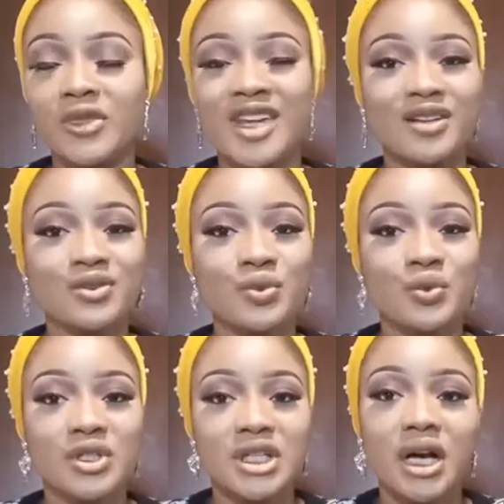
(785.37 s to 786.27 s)
like no
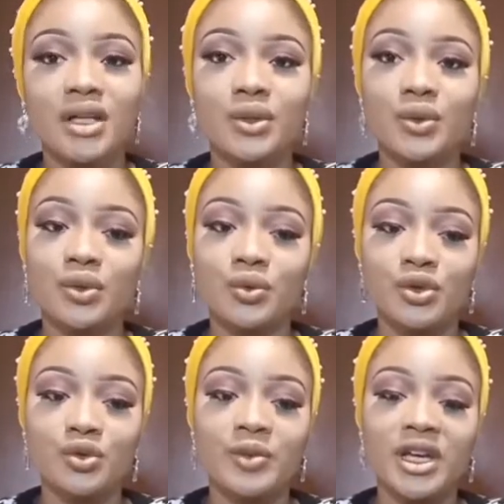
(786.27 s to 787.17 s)
water at all. We
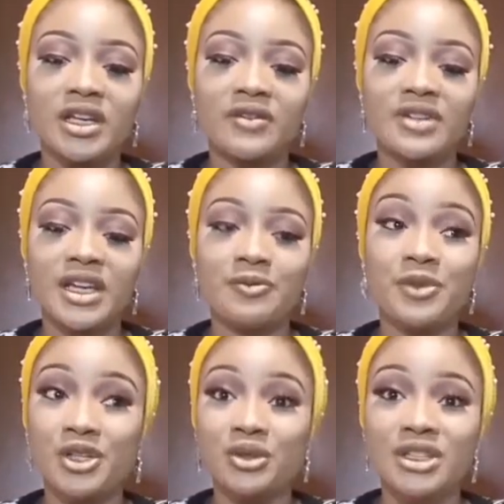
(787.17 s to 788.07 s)
could barely even get
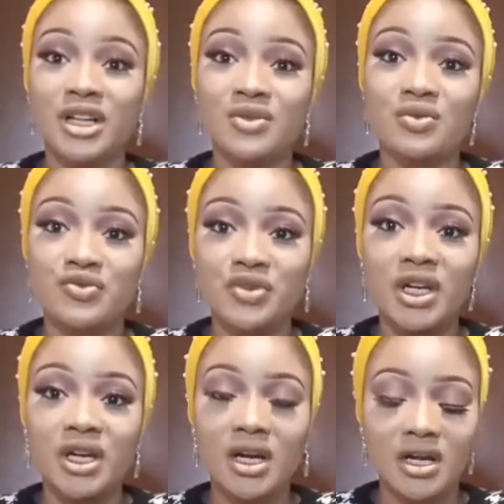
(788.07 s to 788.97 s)
pure water to drink,